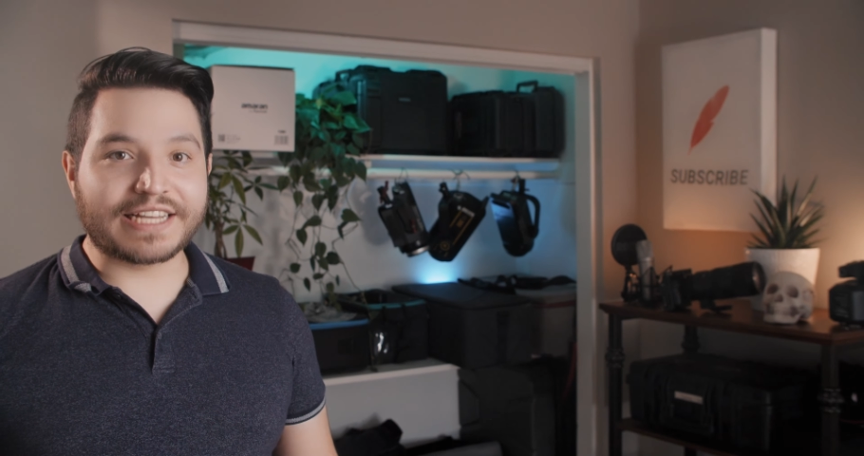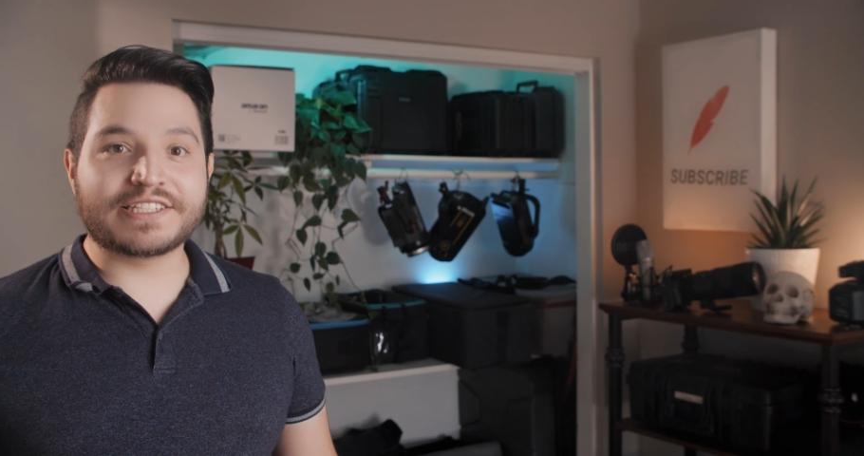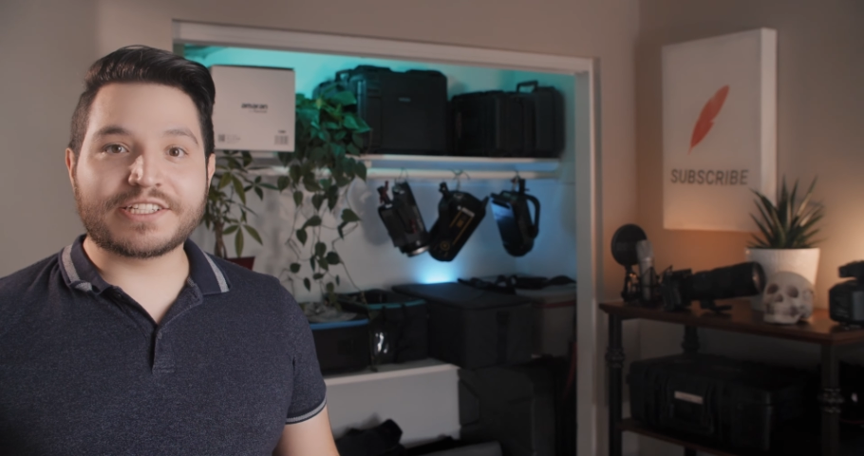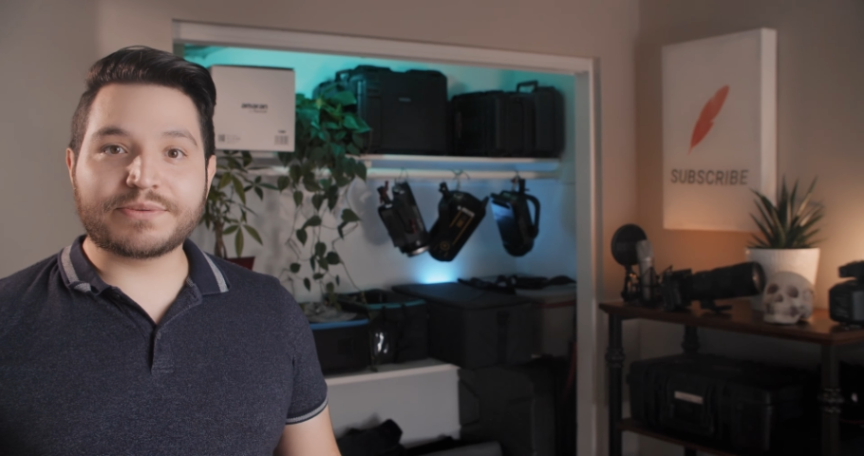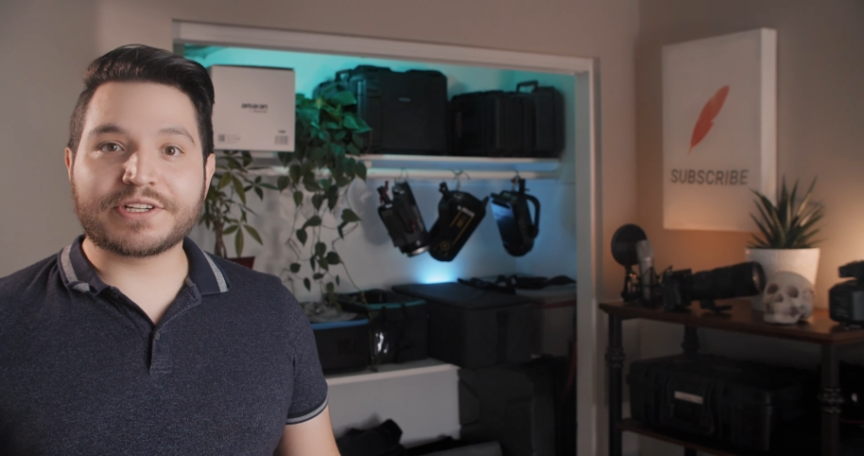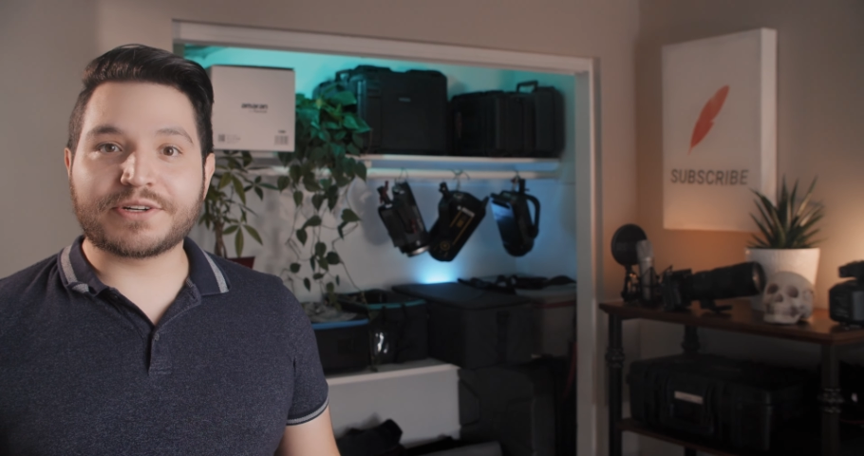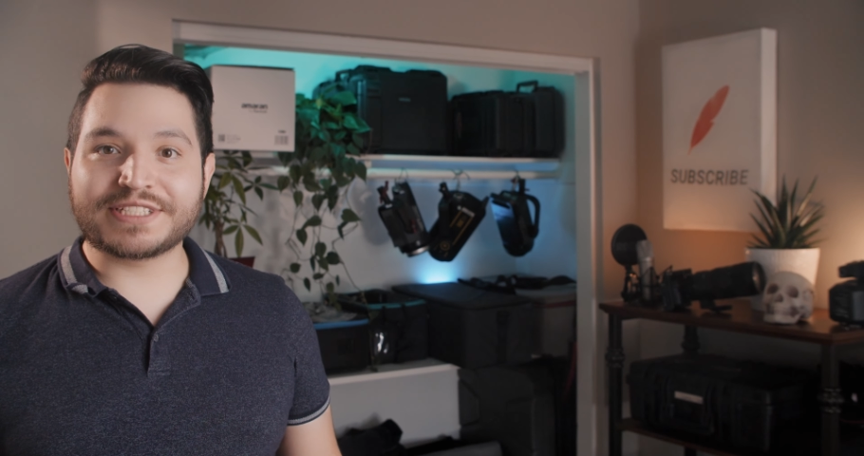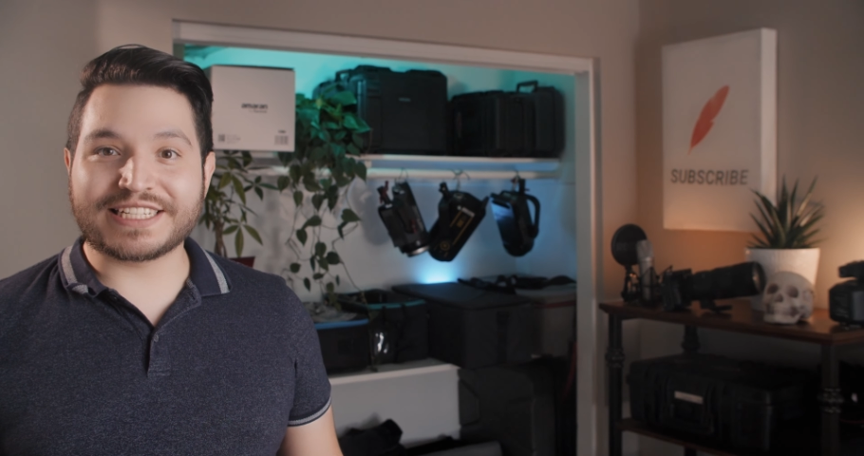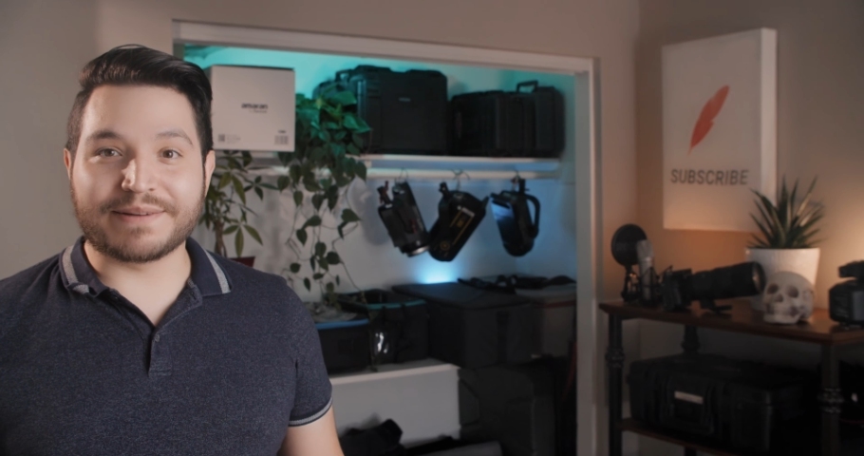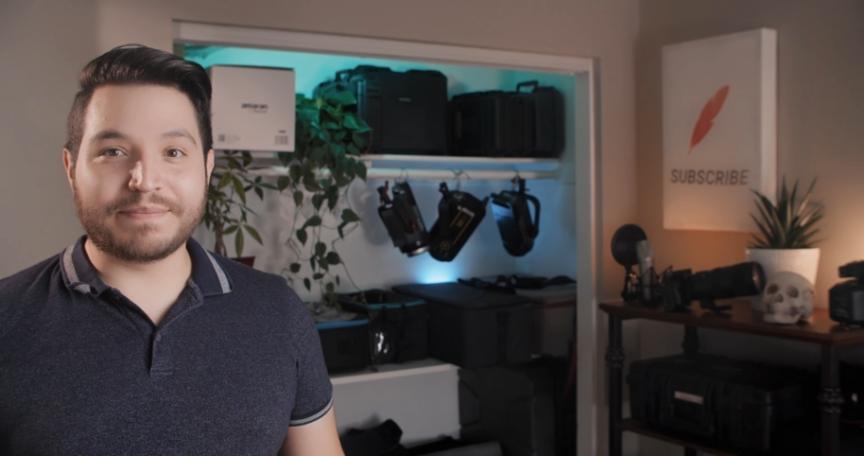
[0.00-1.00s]
and it still
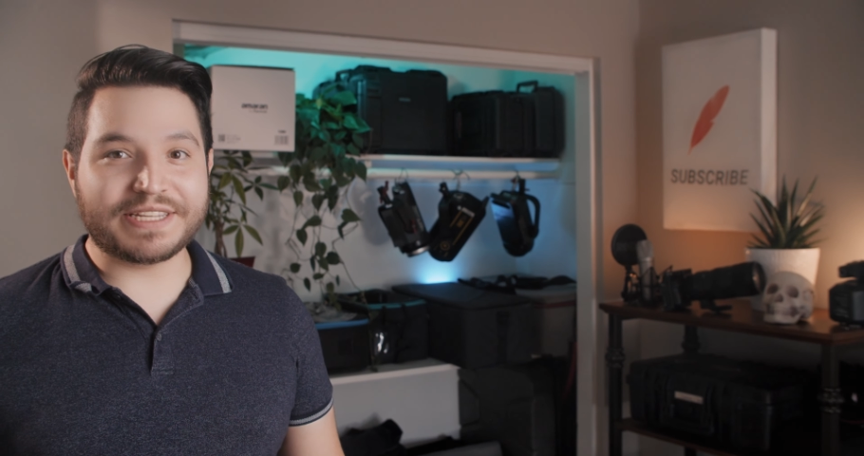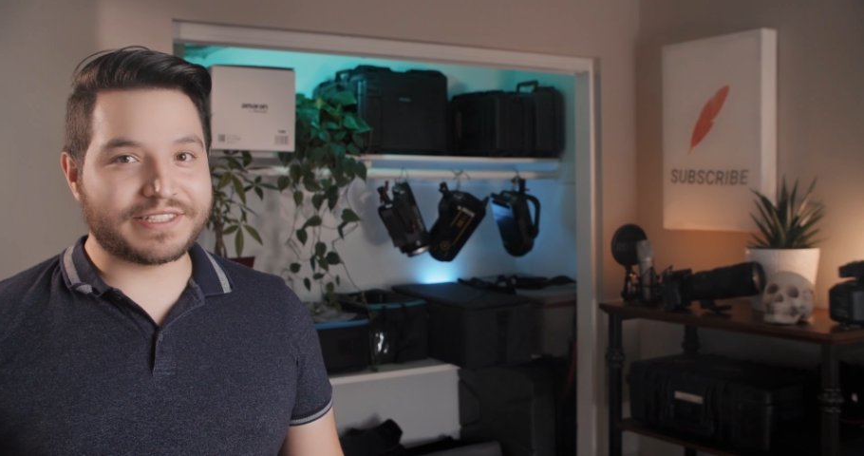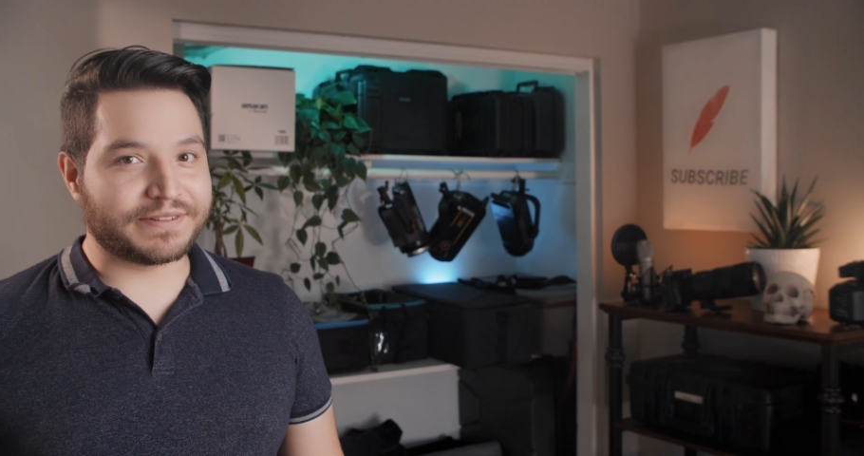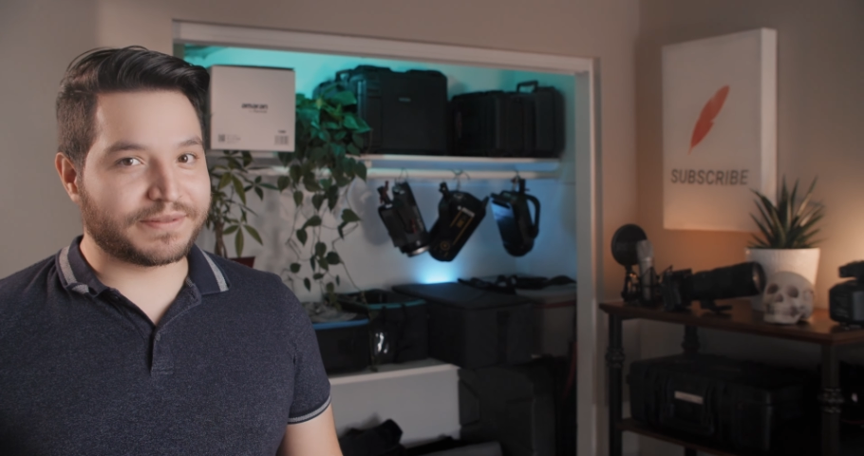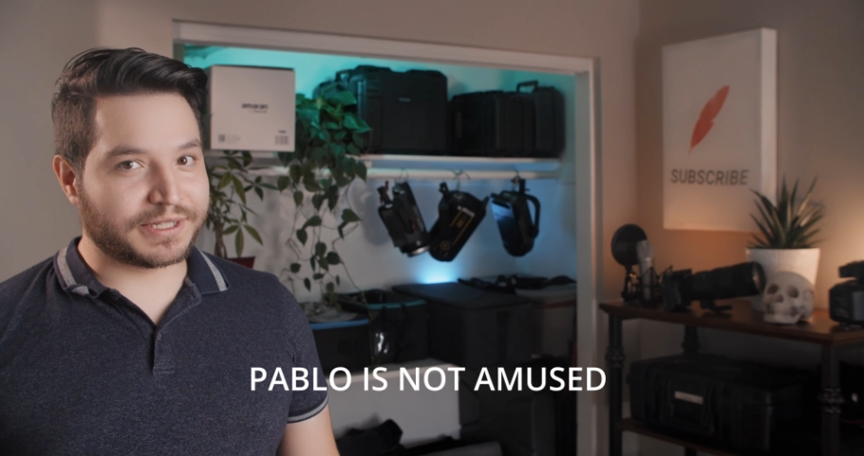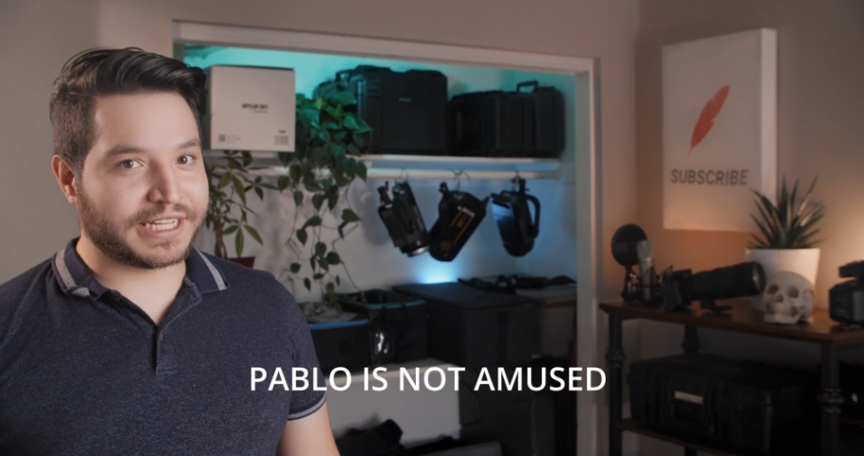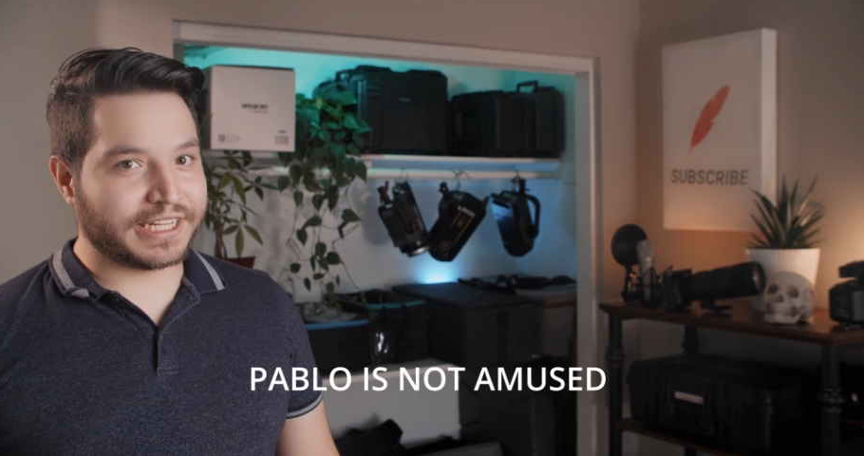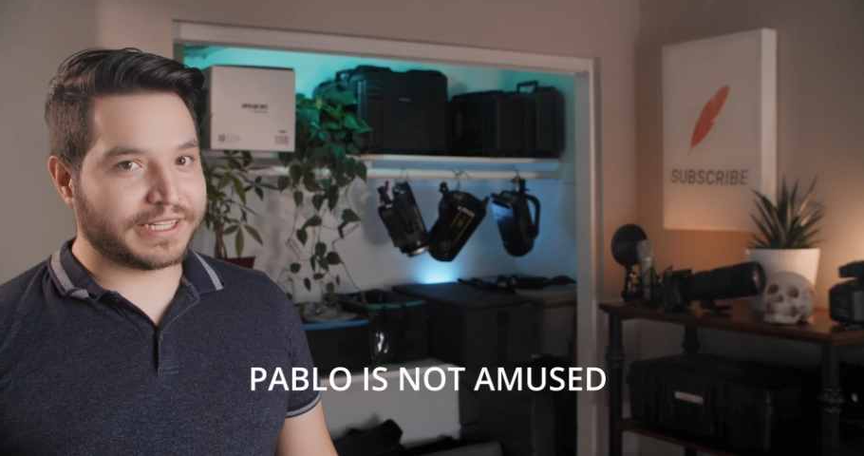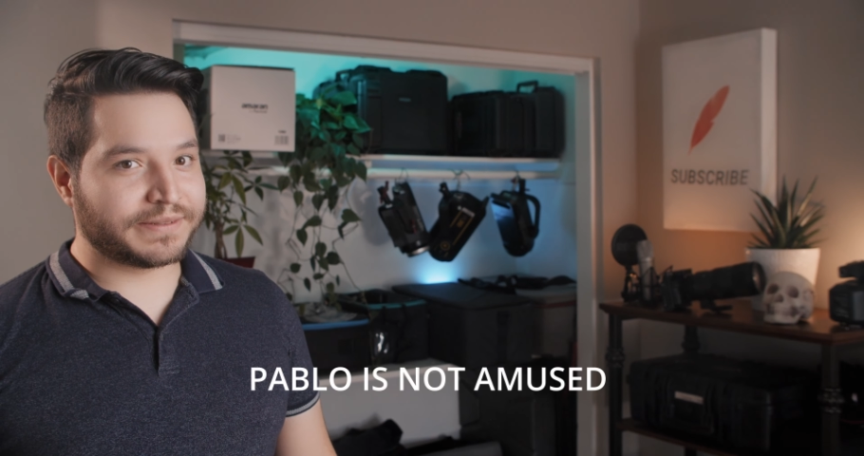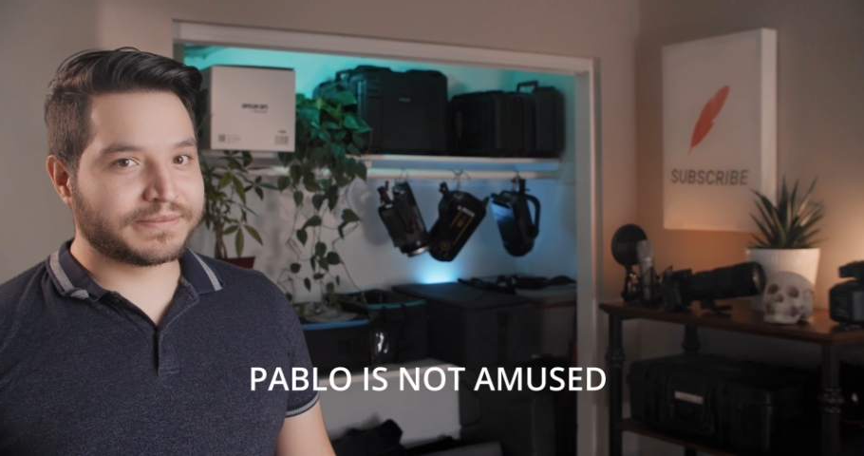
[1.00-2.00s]
records at a measly
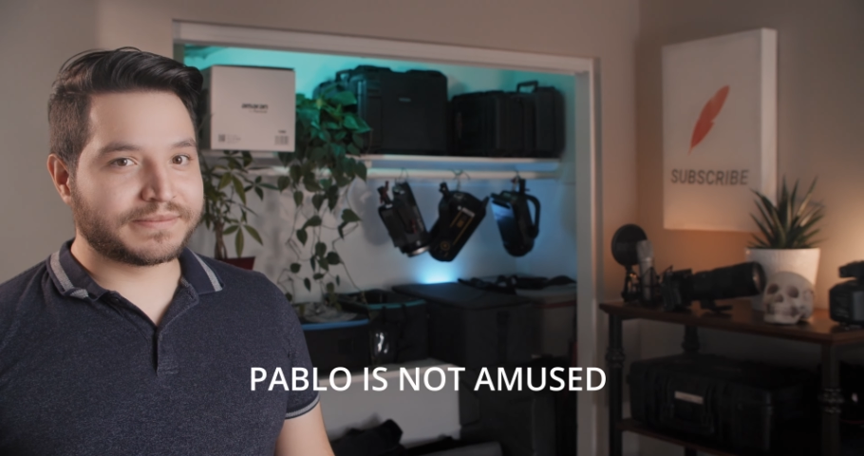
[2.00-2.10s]
4K.